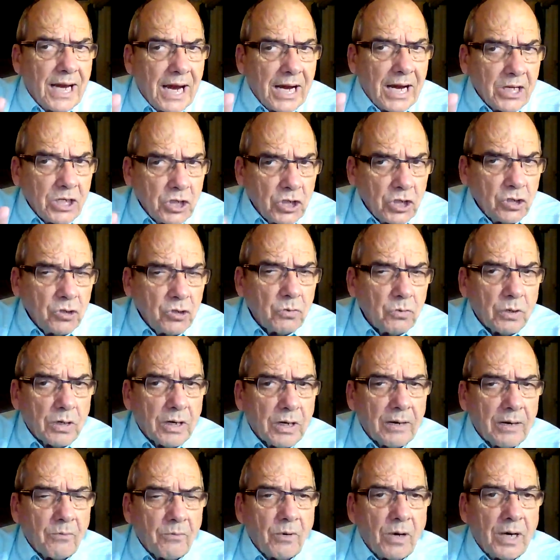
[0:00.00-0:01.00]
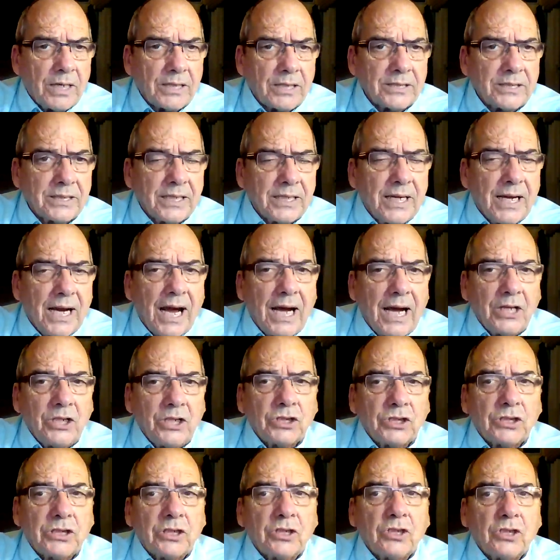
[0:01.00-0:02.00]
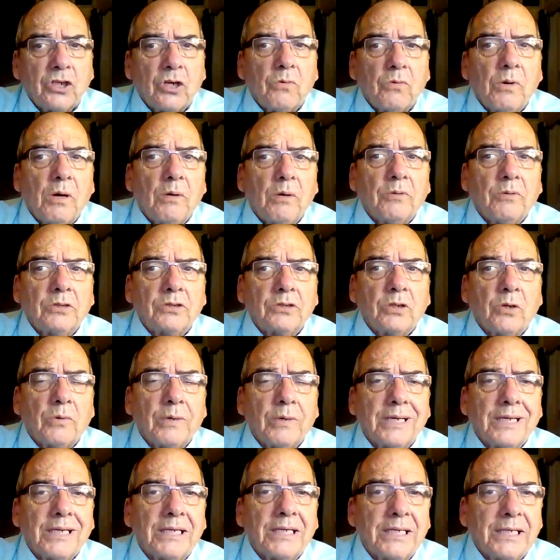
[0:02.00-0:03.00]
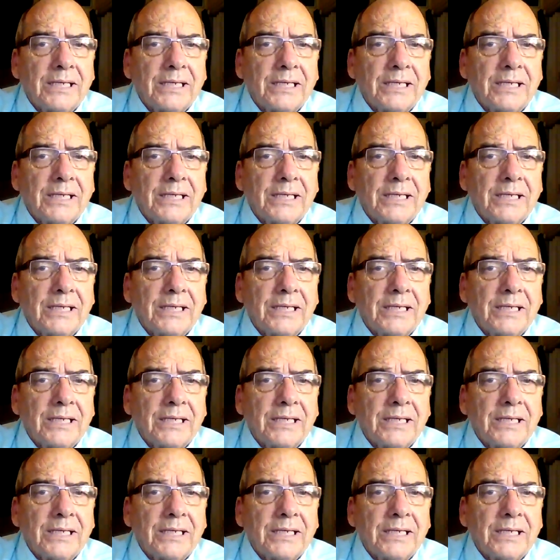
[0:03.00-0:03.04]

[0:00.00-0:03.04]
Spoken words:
I knew where I was. I just didn't know what was going